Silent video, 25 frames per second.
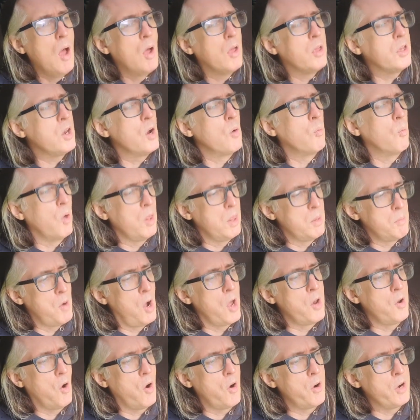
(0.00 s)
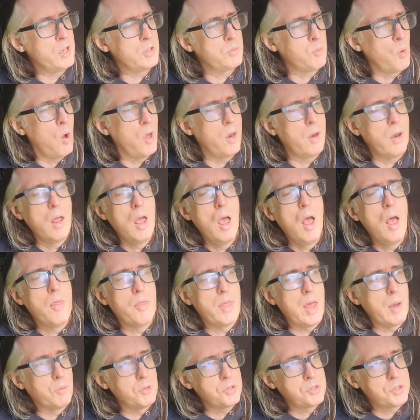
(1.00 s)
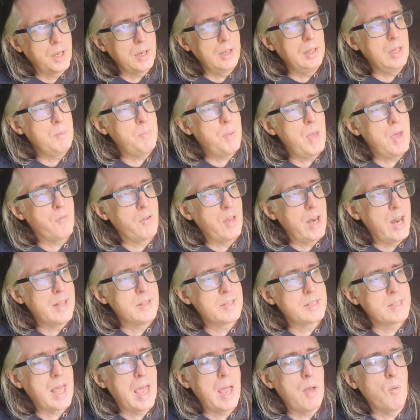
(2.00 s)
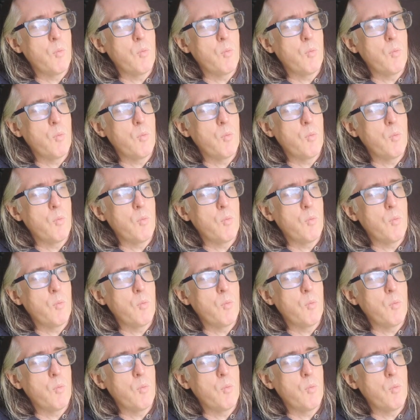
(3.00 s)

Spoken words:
what the minorities want, they will suddenly pivot and say,